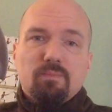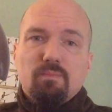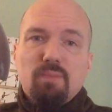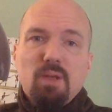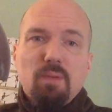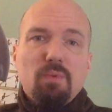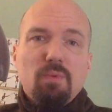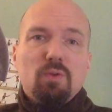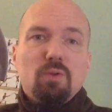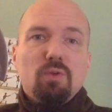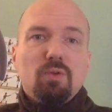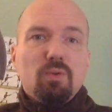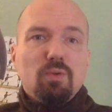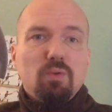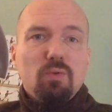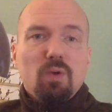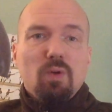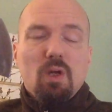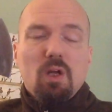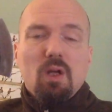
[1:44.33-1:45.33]
people who
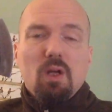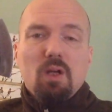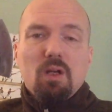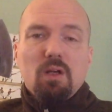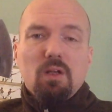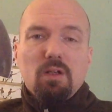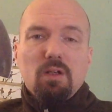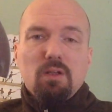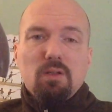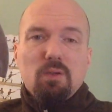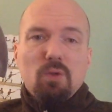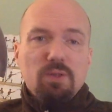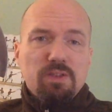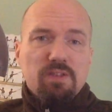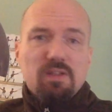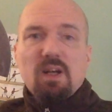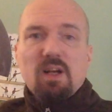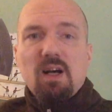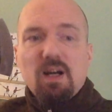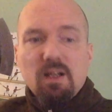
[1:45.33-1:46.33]
do
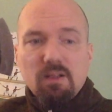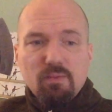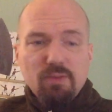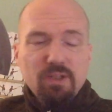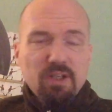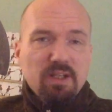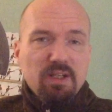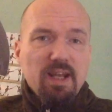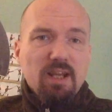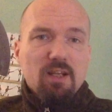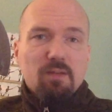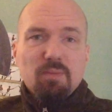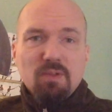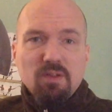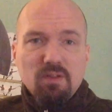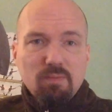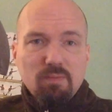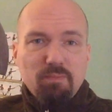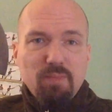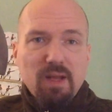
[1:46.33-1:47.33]
Huska,
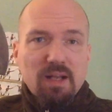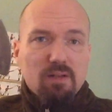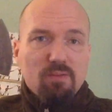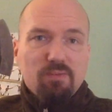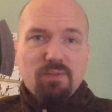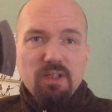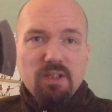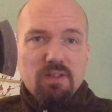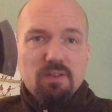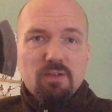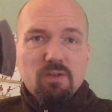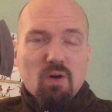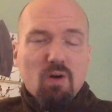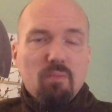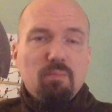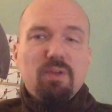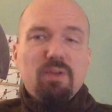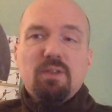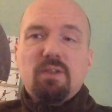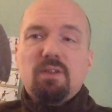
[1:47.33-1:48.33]
reenactment, battlefield
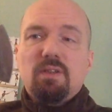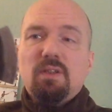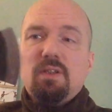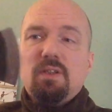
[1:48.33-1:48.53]
combat